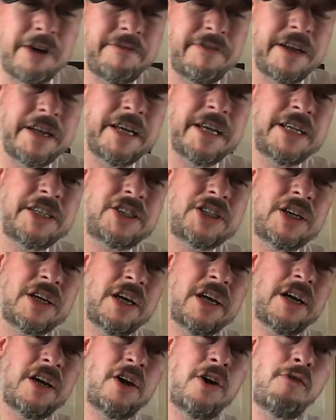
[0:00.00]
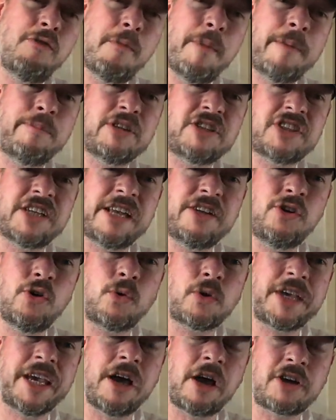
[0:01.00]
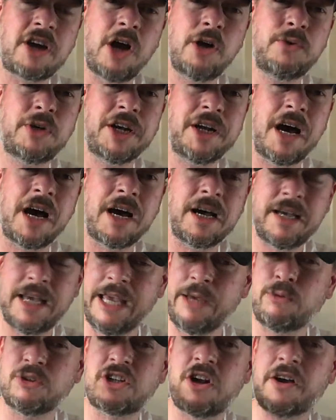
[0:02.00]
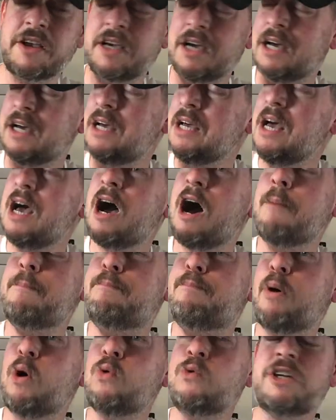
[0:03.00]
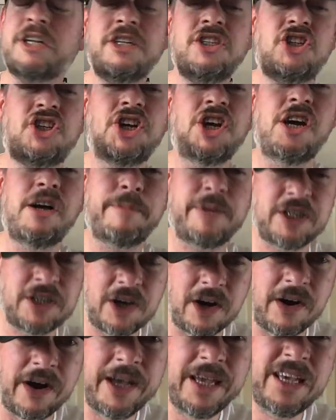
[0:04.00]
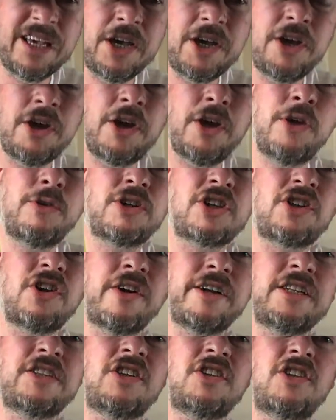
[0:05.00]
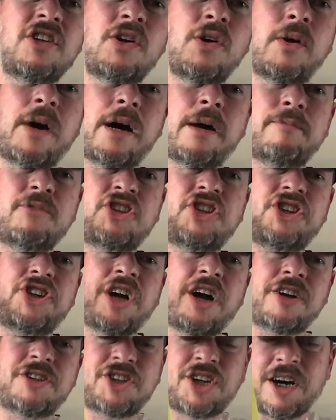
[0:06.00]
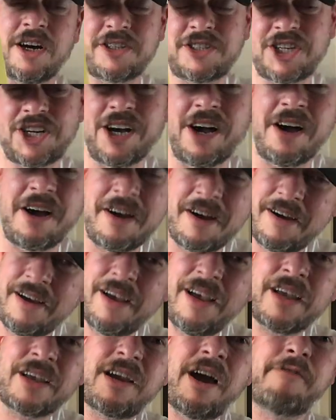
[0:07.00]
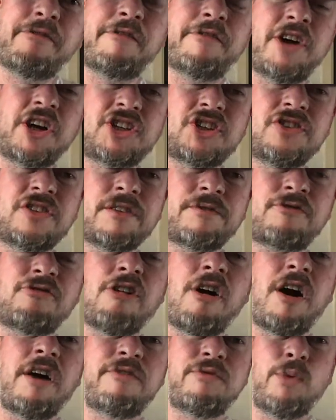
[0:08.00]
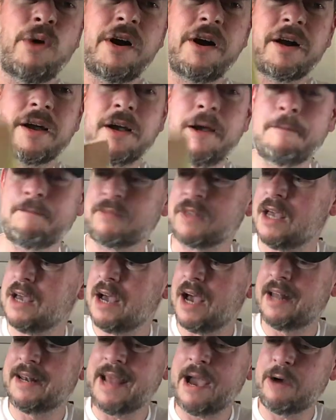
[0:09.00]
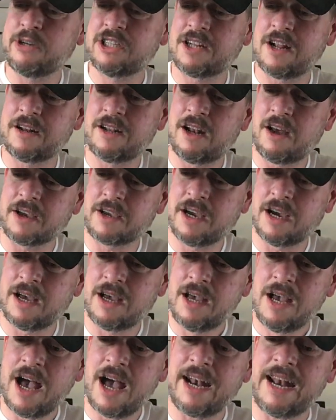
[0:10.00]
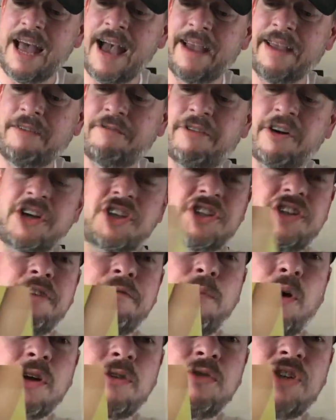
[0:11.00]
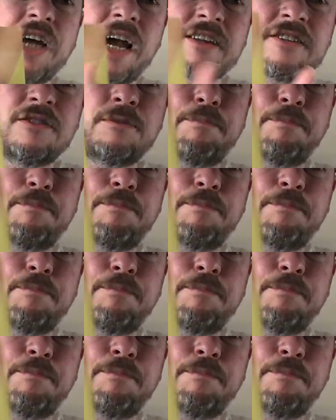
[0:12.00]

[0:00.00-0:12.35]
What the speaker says: Vintage. Who remembers Senor Coconut? He was like a balding German guy who decided to do cha-cha-cha cover versions of Kraftwerk. And now he's done a Latin version of Michael Jackson's